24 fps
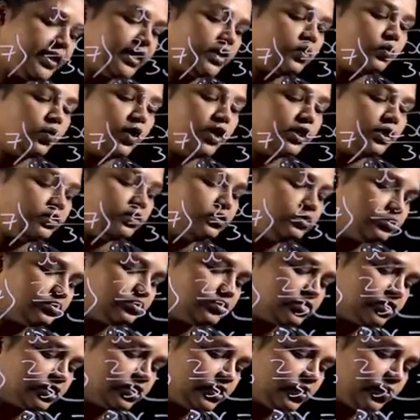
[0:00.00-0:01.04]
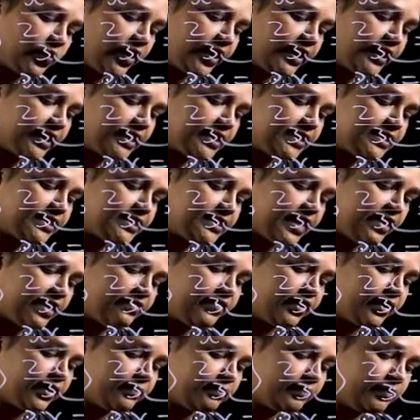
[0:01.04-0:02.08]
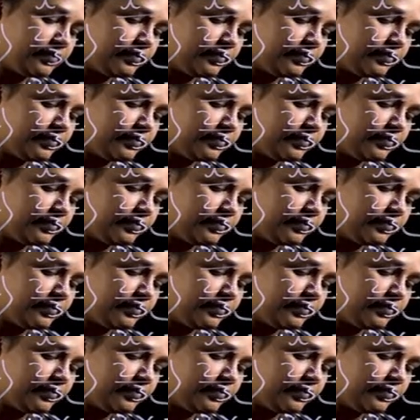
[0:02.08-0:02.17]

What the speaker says: be equal to 27.